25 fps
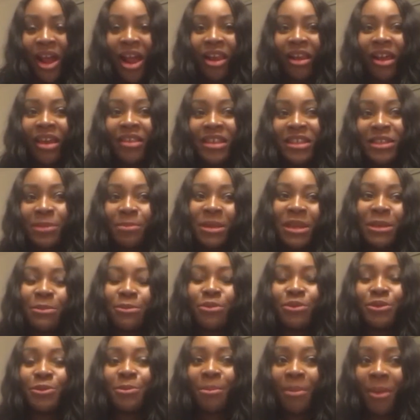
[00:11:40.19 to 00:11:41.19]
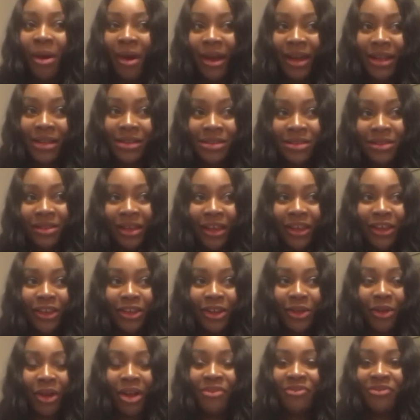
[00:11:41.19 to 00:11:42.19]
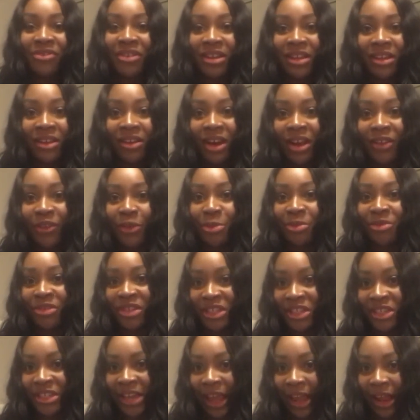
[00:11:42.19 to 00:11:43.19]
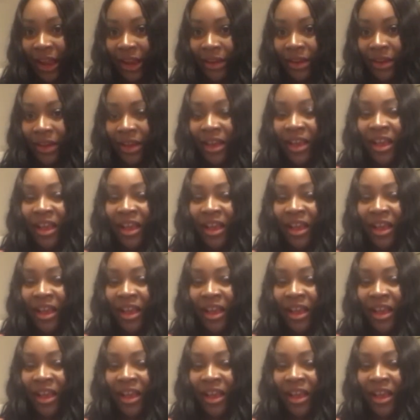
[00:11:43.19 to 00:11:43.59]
Like, these are people's minds. Like, you know, I really kind of appreciated,